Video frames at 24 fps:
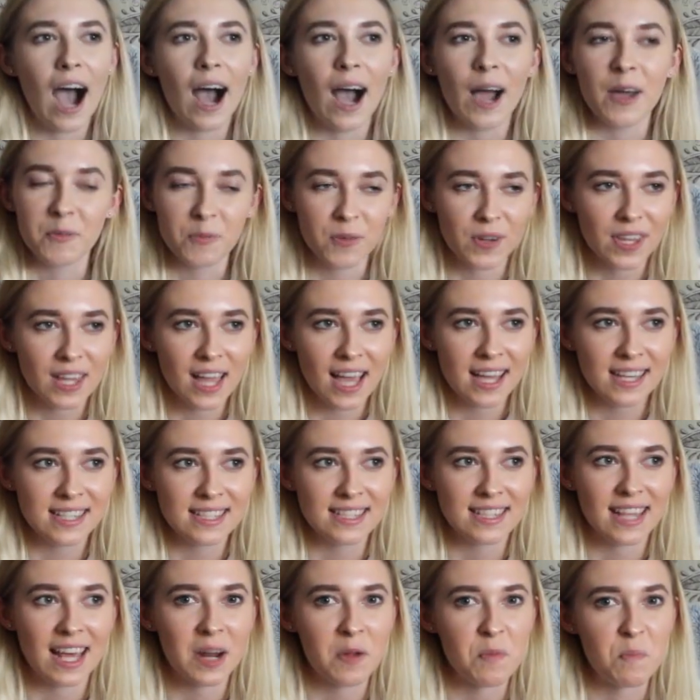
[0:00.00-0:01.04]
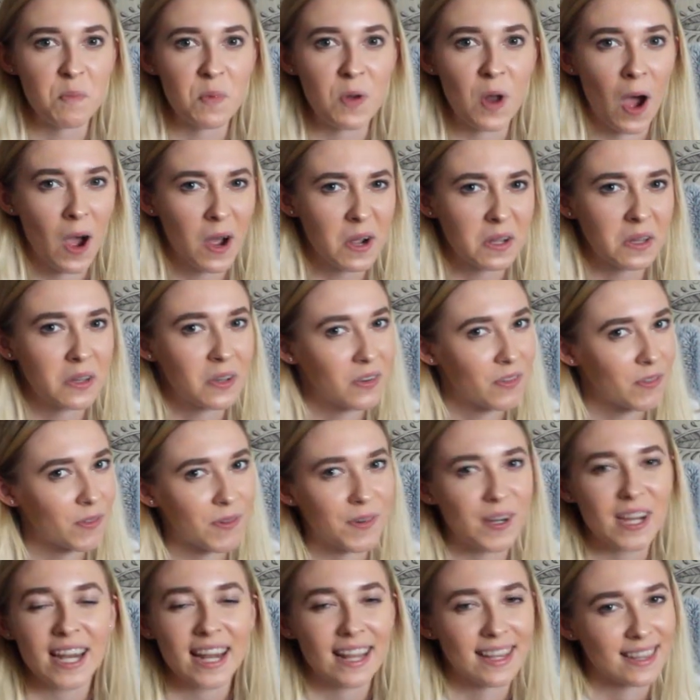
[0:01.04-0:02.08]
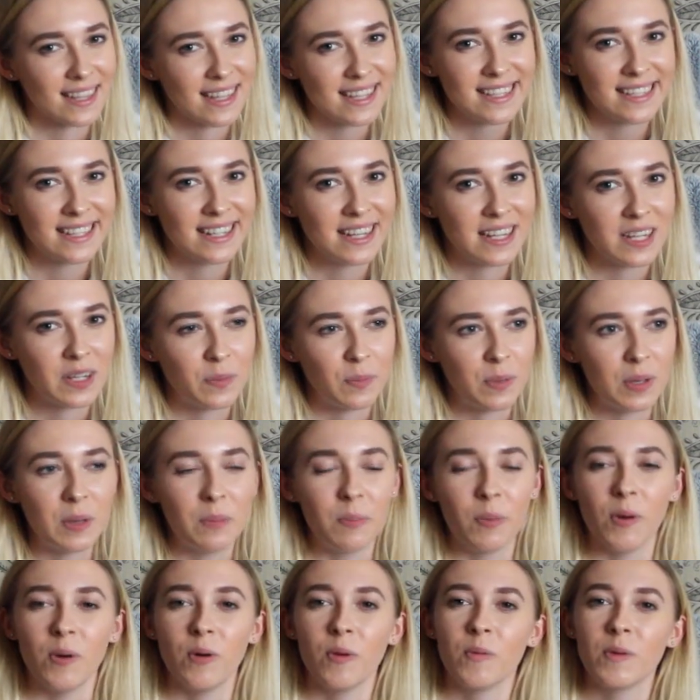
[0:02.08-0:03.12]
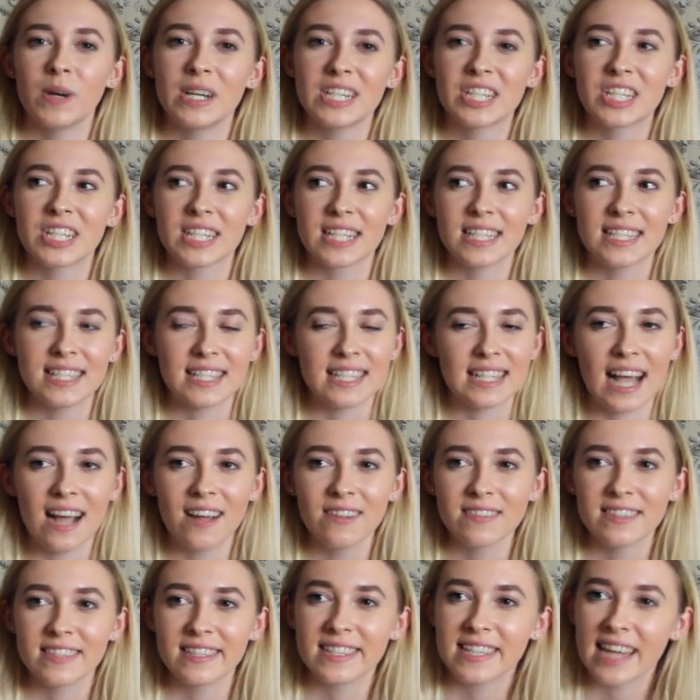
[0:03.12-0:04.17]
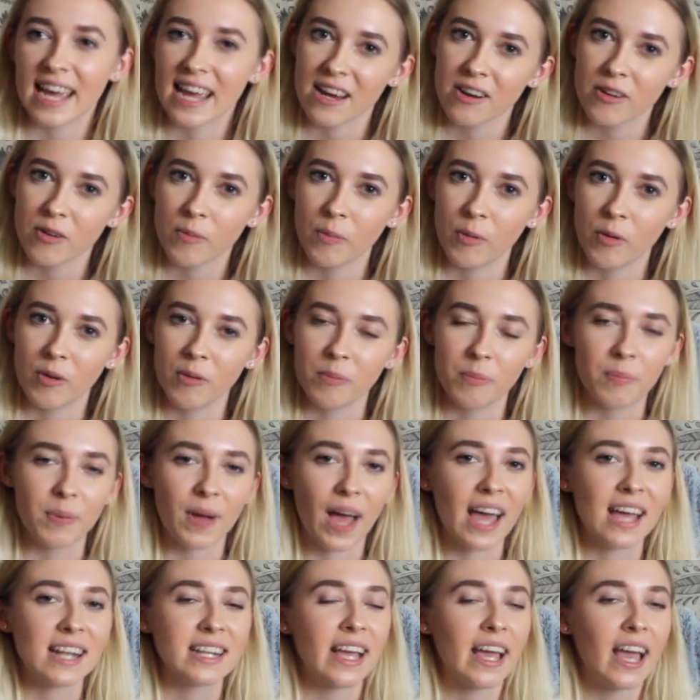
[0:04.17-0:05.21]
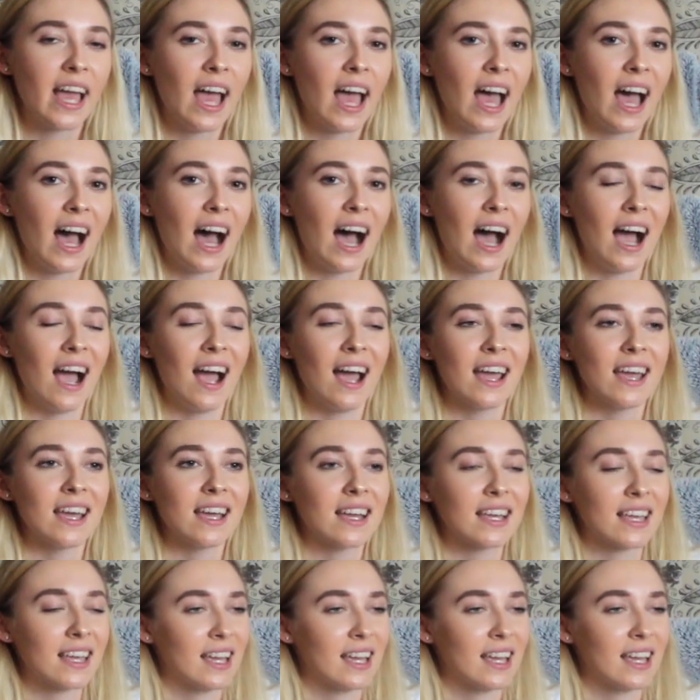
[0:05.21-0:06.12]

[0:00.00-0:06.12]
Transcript: I realized that I'm not great at listening to people, which sounds terrible, but I